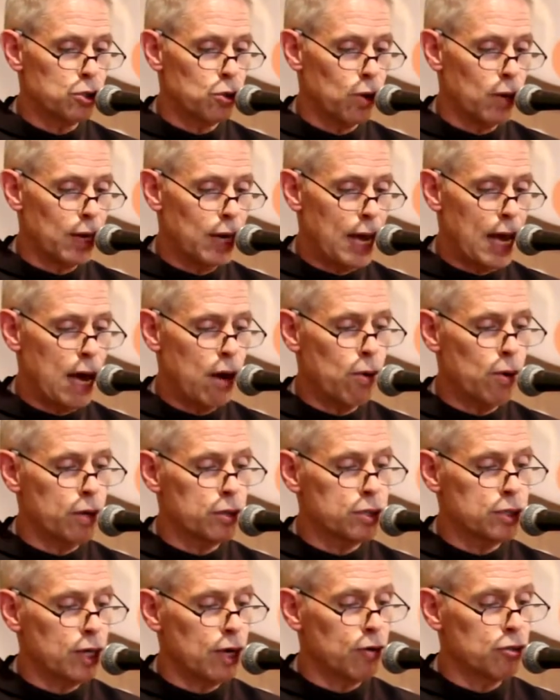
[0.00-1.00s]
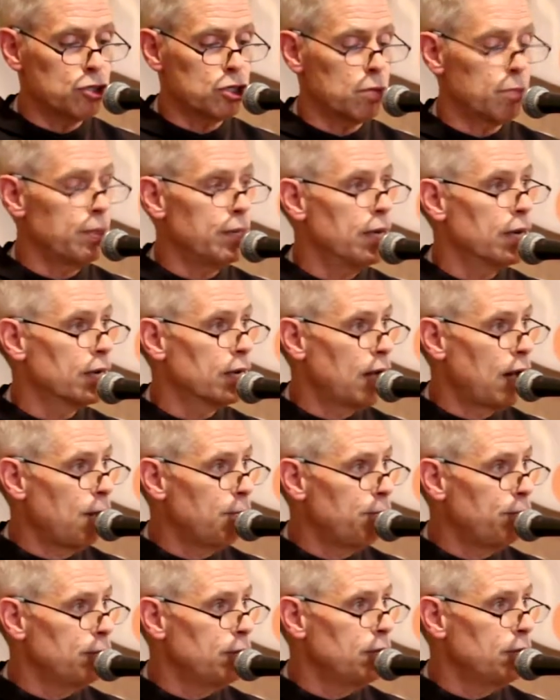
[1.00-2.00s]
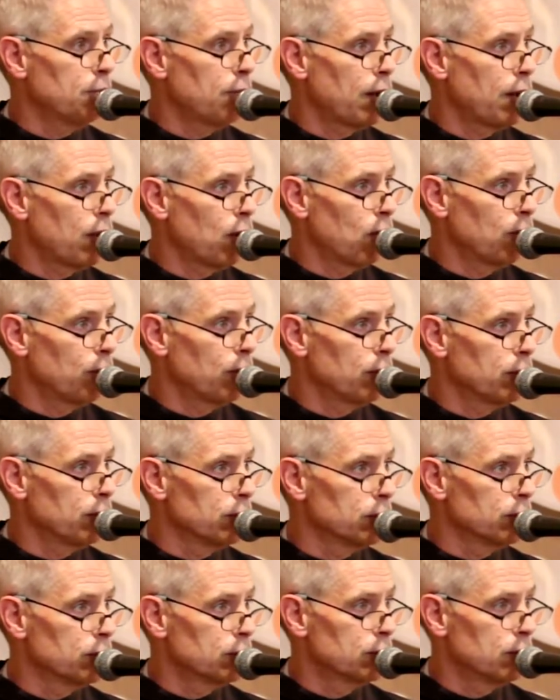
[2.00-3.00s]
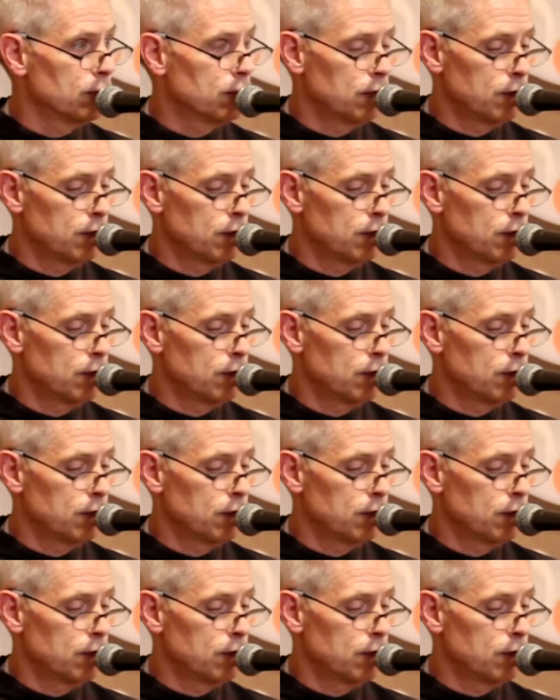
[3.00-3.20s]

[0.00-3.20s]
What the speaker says: to allow ourselves to be accompanied by our brothers,